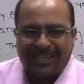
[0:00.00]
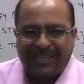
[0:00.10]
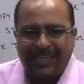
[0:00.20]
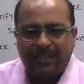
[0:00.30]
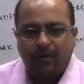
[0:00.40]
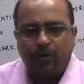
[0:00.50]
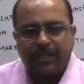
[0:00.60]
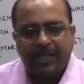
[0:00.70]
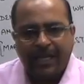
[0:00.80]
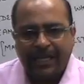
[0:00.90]
Read the
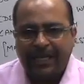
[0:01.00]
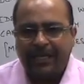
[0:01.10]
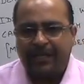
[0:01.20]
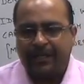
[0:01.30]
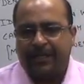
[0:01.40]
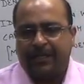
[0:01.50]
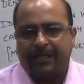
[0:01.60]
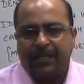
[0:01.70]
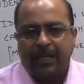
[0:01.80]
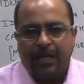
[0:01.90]
question again and again,
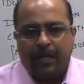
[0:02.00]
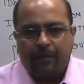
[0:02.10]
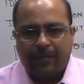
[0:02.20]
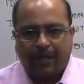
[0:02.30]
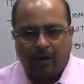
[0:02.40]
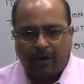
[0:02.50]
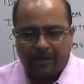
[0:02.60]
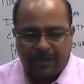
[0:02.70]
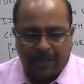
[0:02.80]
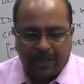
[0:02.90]

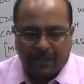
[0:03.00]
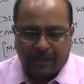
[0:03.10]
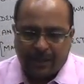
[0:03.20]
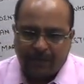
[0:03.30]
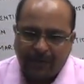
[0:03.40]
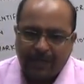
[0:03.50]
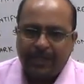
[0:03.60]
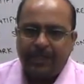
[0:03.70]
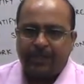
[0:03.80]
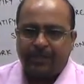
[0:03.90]
because the given
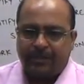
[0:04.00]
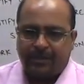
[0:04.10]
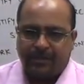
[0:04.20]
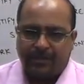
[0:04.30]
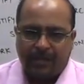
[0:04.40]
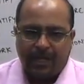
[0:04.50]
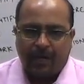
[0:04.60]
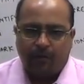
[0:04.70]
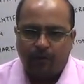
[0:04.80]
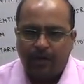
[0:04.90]
conditions
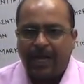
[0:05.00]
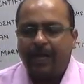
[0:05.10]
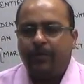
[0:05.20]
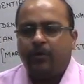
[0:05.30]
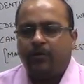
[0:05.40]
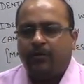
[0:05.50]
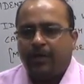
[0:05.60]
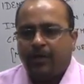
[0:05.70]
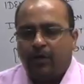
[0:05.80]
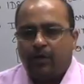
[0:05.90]
would help you
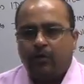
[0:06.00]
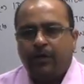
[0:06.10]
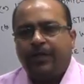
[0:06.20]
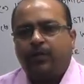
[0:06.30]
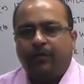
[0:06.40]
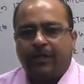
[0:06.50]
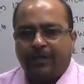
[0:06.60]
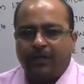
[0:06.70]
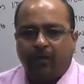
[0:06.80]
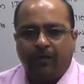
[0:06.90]
to lead toward
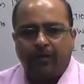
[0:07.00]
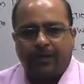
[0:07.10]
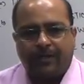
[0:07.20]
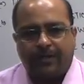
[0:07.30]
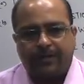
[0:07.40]
the solution.